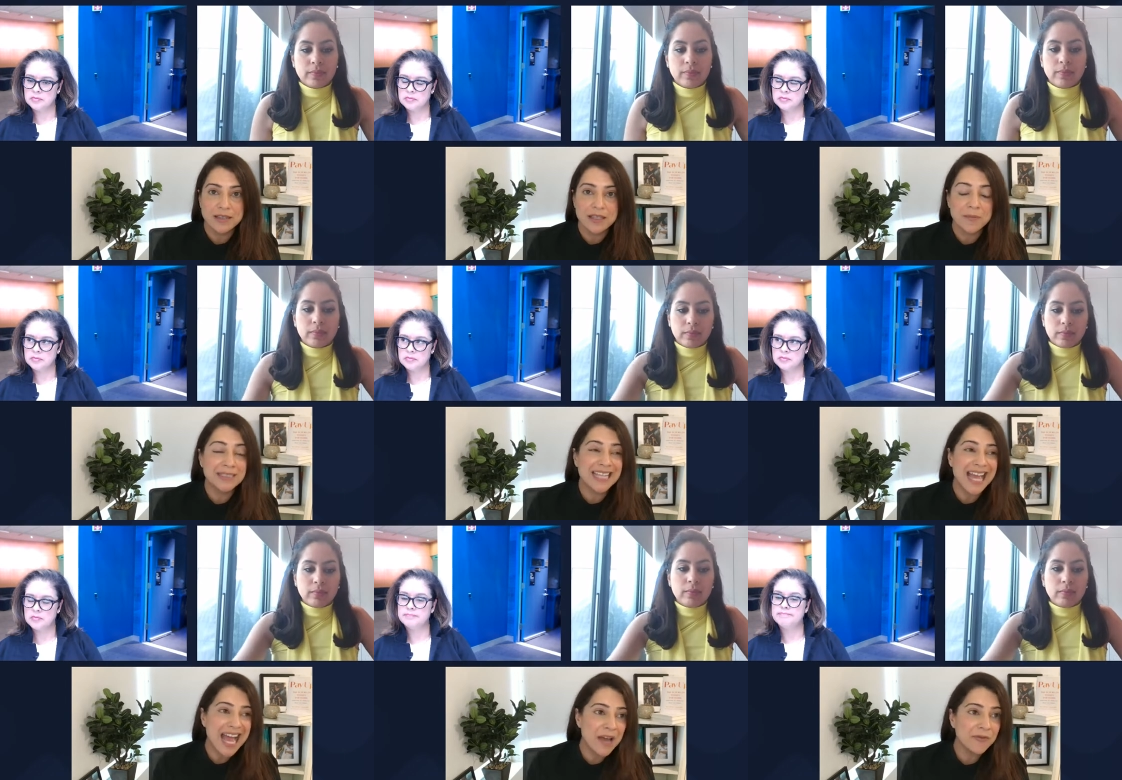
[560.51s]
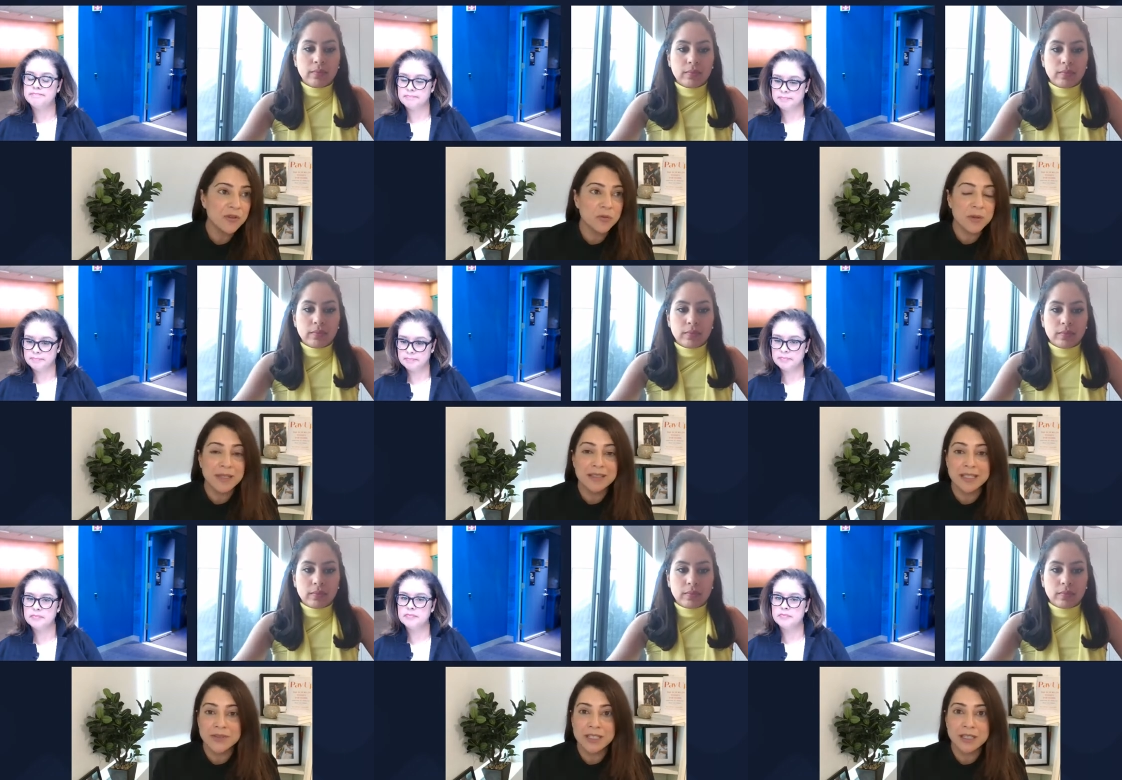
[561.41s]
Speaker 1: that means half of the women
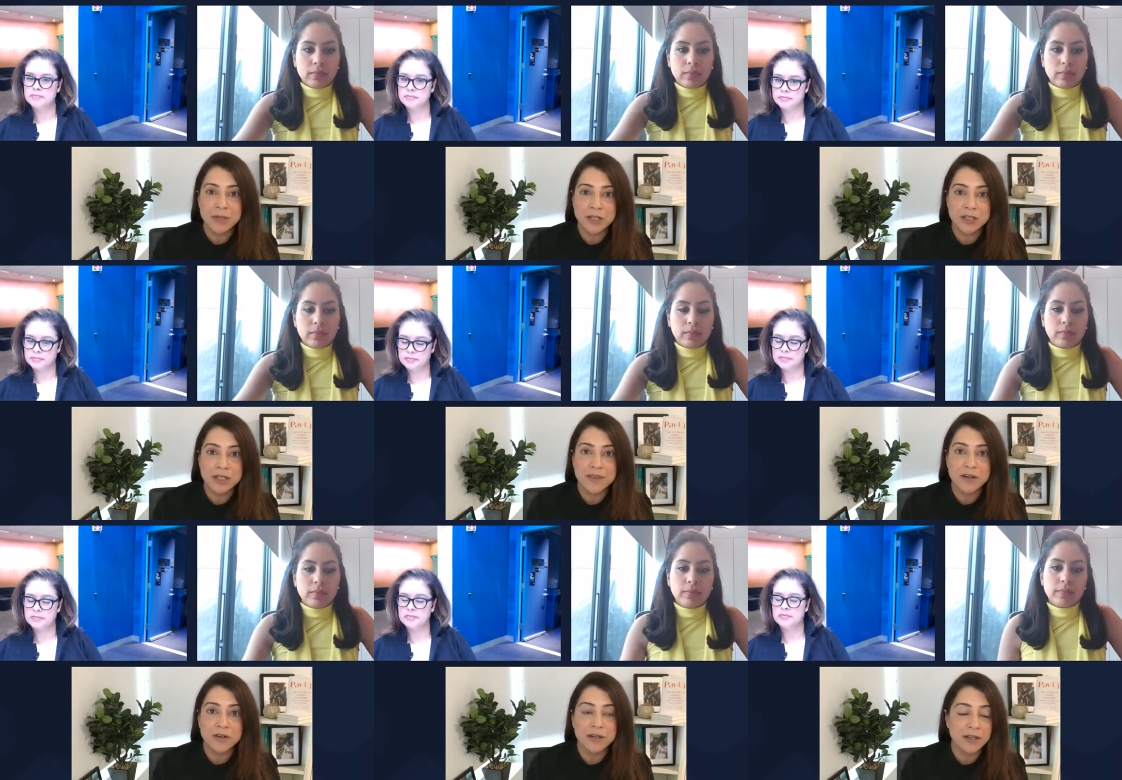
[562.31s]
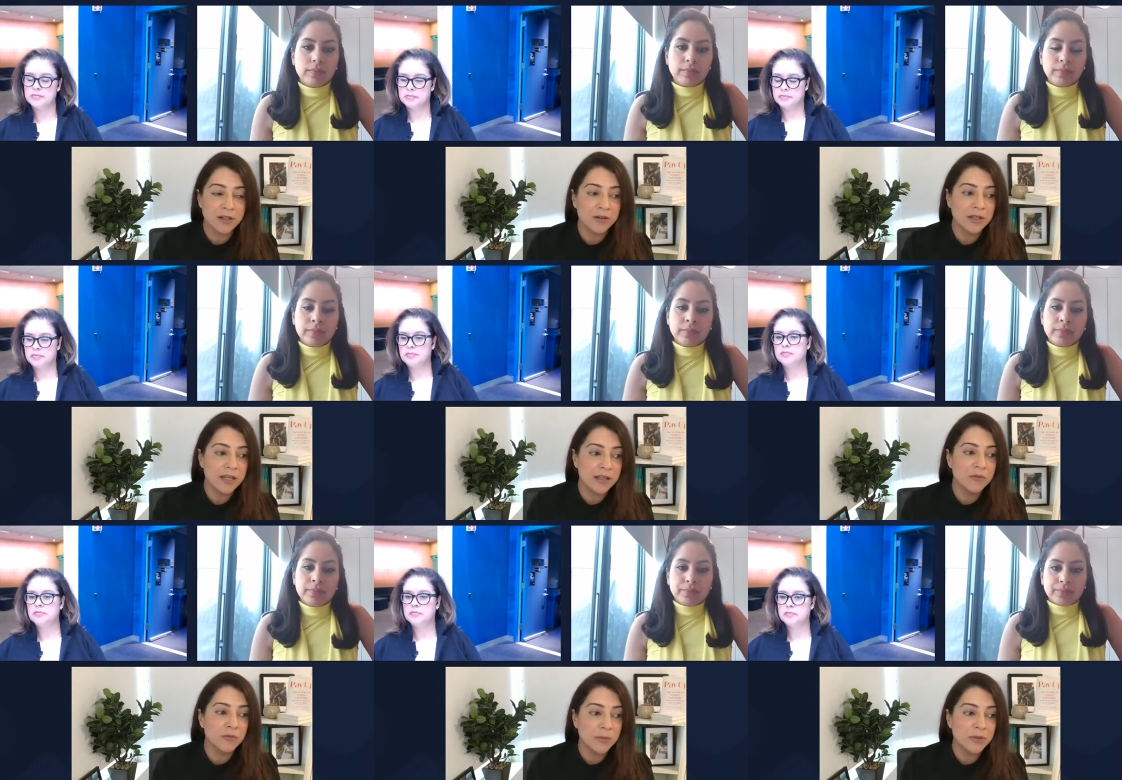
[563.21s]
living in America that are, you know,
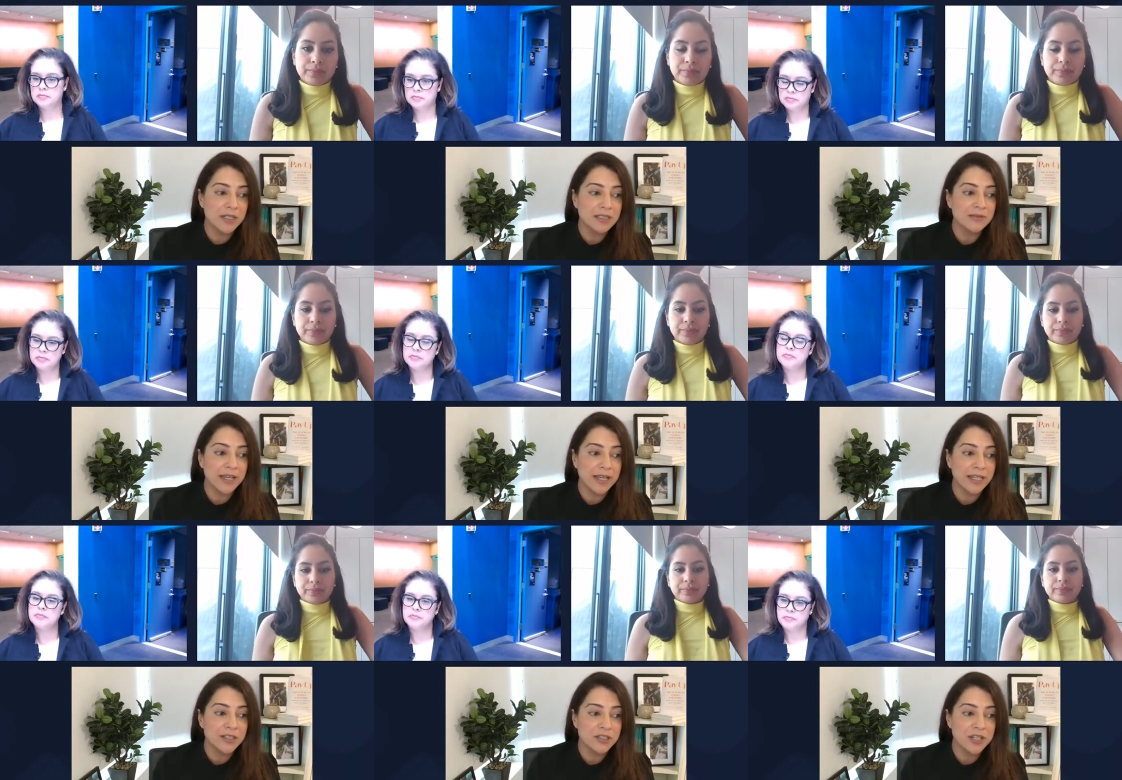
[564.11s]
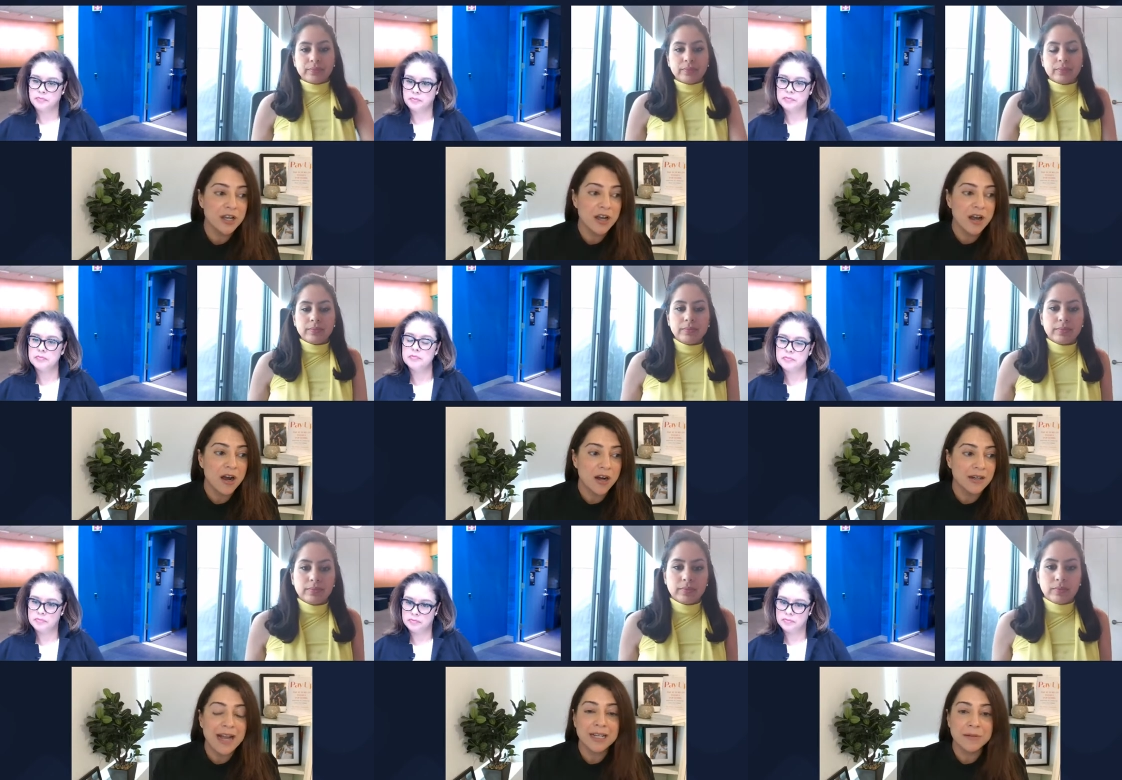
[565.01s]
in reproductive age are
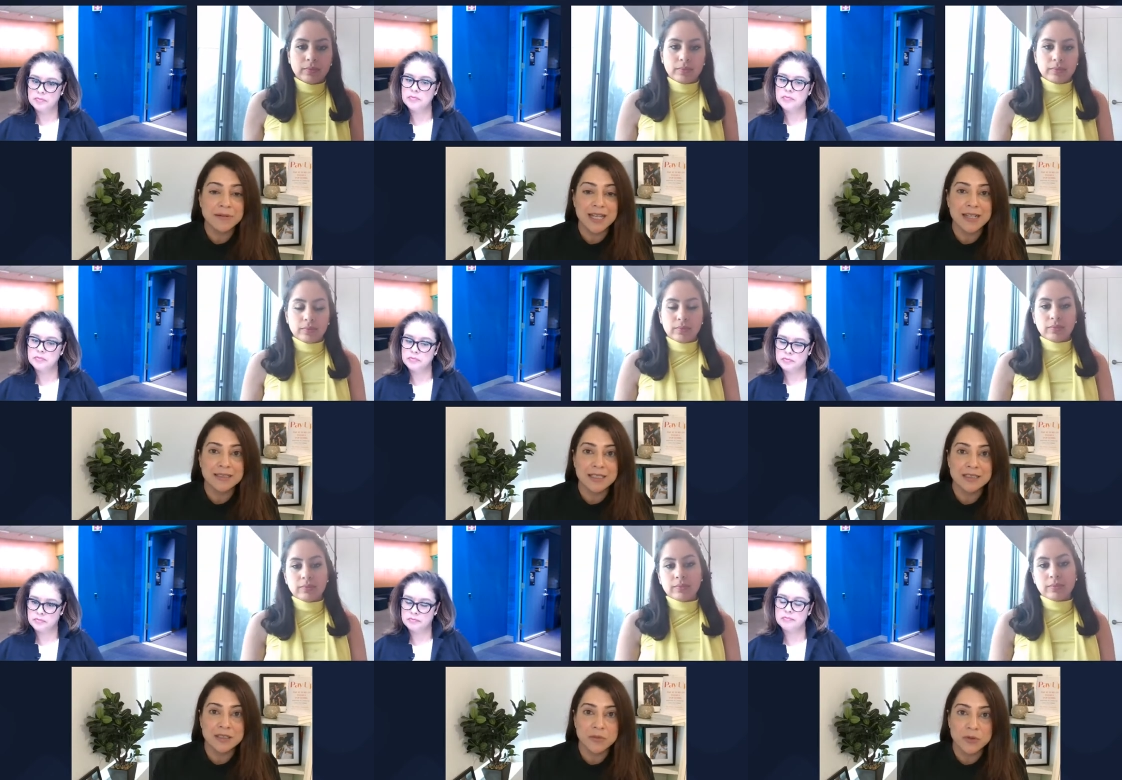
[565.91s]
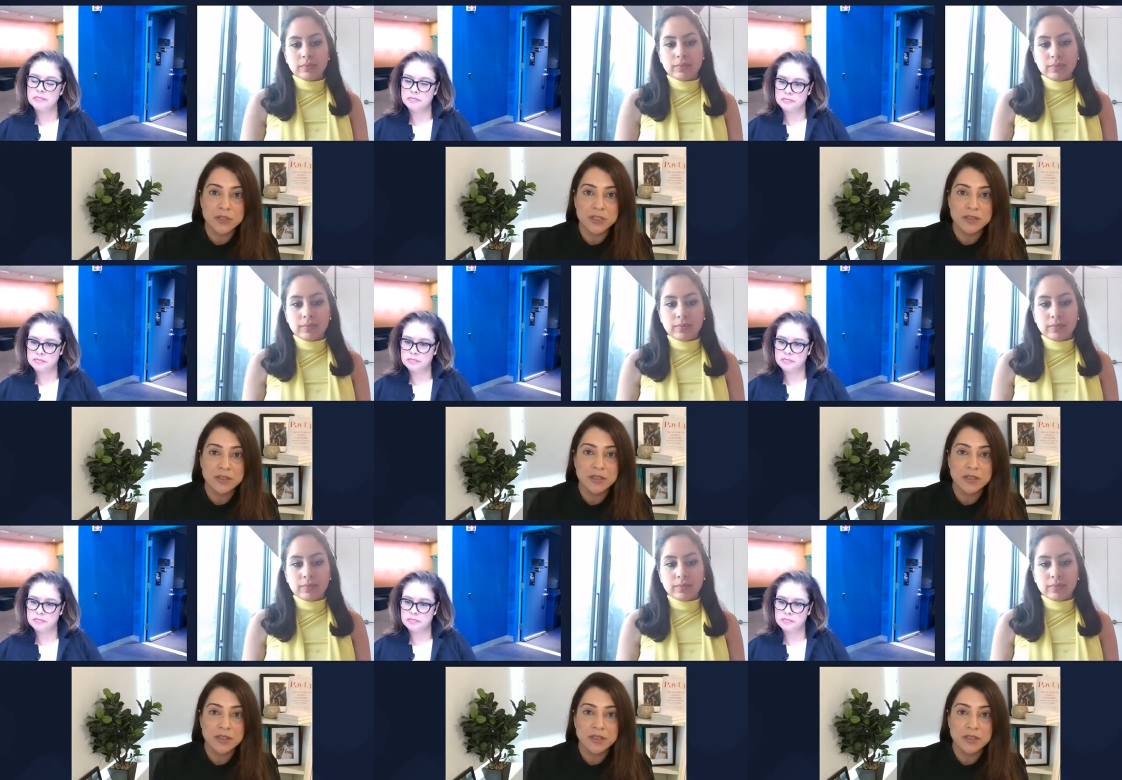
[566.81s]
not going to be able to access an abortion.